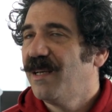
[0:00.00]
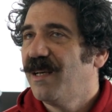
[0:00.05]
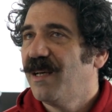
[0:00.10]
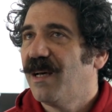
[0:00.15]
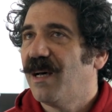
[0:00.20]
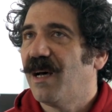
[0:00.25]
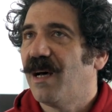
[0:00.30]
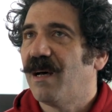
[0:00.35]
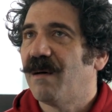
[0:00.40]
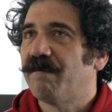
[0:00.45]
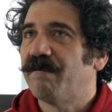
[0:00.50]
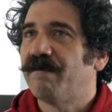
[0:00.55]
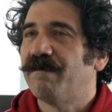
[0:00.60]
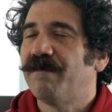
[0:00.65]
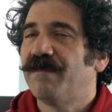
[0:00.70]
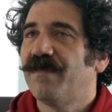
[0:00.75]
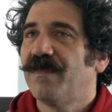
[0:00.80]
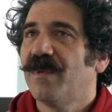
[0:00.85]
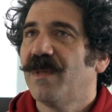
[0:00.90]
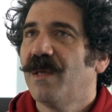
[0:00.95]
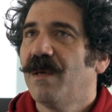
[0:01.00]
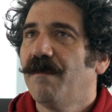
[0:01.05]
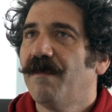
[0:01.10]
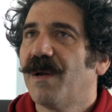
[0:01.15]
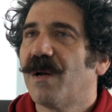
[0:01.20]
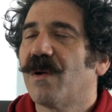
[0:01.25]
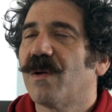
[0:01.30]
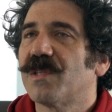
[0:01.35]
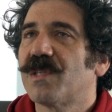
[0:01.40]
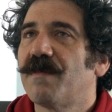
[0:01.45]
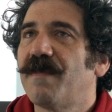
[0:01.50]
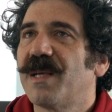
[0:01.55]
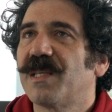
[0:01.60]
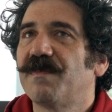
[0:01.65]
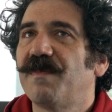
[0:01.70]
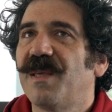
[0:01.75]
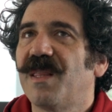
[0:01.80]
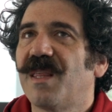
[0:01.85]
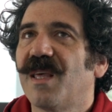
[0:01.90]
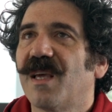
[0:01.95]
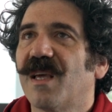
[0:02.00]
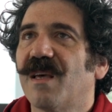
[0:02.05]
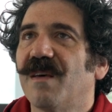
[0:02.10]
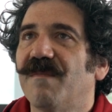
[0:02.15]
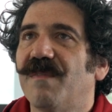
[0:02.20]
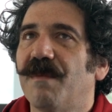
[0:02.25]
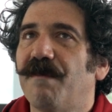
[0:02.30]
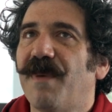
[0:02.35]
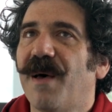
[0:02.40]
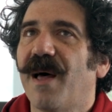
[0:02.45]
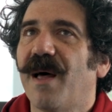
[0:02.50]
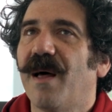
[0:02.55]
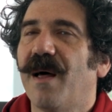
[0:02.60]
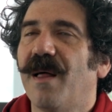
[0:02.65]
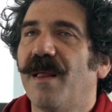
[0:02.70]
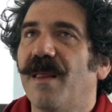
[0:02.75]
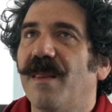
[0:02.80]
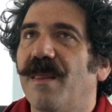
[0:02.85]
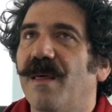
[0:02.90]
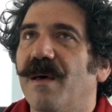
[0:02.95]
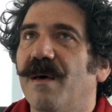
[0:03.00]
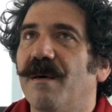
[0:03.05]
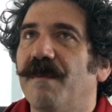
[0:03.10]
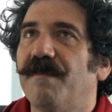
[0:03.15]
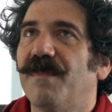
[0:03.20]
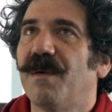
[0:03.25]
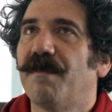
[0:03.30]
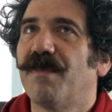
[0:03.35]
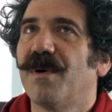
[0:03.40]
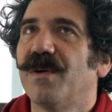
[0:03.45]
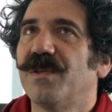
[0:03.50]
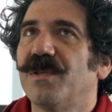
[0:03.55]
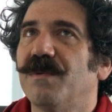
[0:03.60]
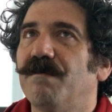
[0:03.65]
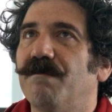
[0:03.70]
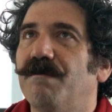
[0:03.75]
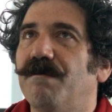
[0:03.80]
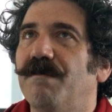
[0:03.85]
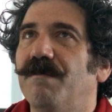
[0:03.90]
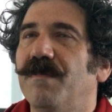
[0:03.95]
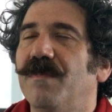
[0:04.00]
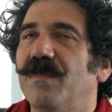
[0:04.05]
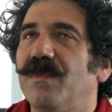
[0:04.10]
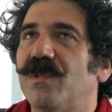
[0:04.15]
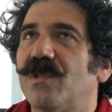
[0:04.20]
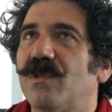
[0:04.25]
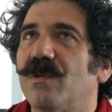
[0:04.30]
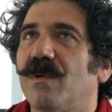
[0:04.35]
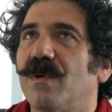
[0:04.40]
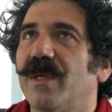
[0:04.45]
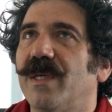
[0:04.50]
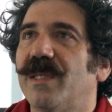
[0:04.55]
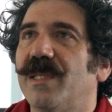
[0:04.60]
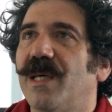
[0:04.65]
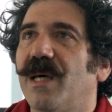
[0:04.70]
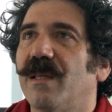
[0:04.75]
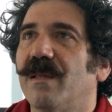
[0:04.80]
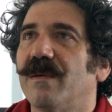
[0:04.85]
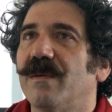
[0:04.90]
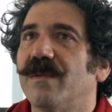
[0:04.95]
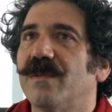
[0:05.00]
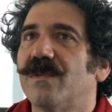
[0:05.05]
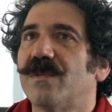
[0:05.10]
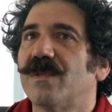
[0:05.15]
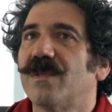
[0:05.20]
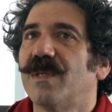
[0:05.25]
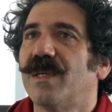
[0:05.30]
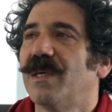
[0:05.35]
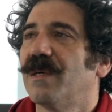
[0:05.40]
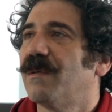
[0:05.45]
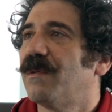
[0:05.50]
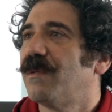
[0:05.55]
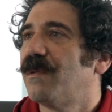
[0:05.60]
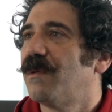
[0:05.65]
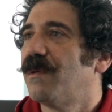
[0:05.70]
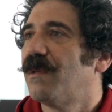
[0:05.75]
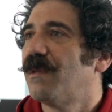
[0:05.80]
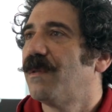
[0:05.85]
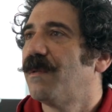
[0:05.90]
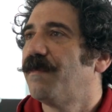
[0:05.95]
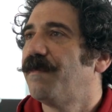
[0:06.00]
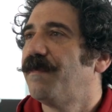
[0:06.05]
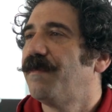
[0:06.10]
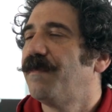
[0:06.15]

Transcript: But it also makes me think of the Persian Storytellers Guild, or the